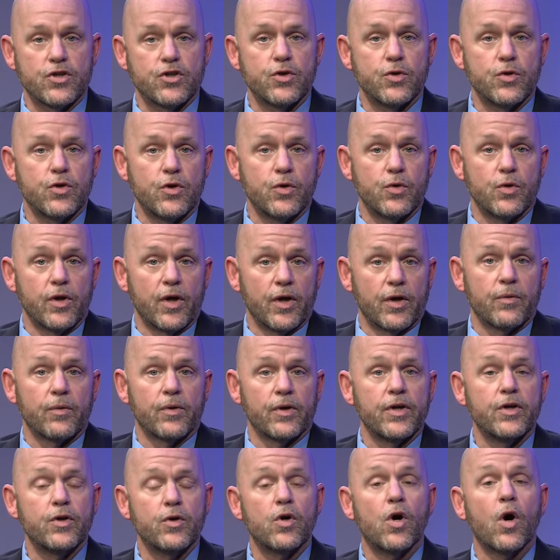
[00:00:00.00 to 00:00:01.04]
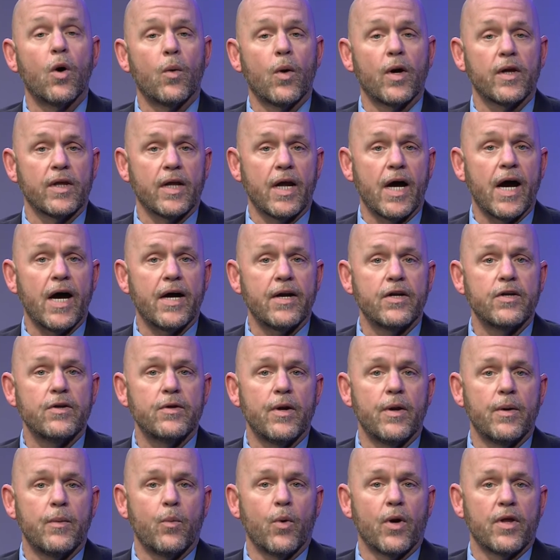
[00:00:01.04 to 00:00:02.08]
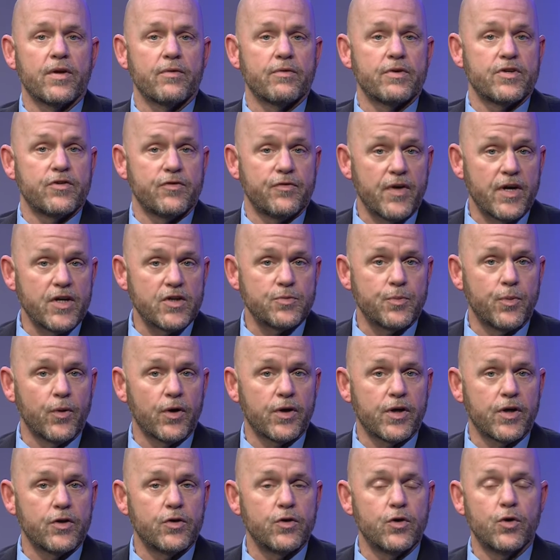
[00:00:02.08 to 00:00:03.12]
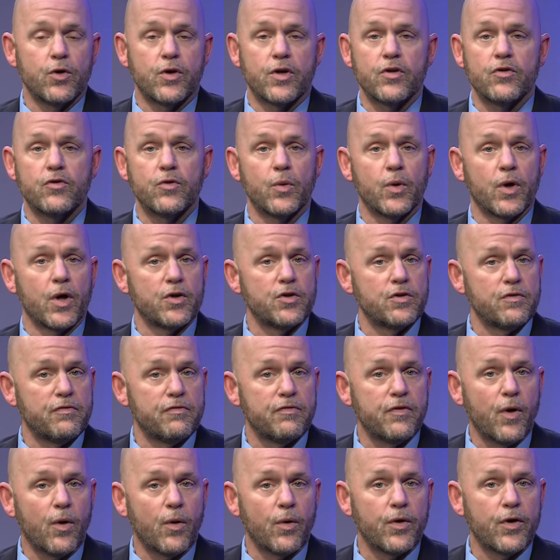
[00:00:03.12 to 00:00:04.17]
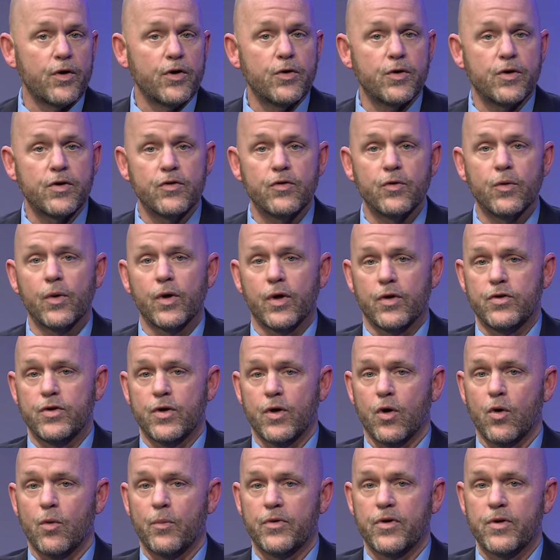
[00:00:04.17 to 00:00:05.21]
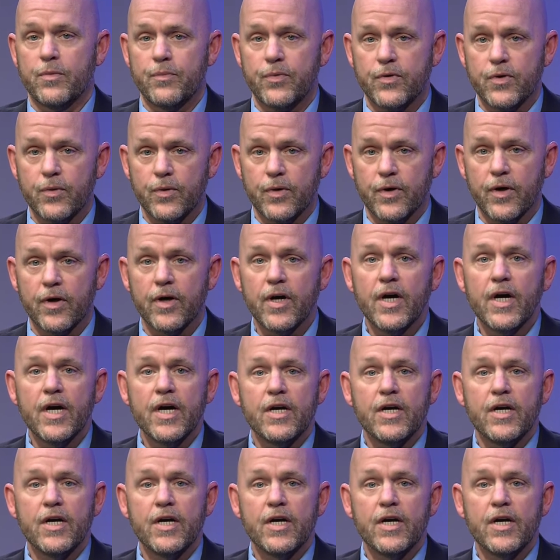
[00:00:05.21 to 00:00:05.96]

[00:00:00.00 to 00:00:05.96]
You, you literally you go online and whether it's Facebook and you could do it on your phone or you could do it on your home computer.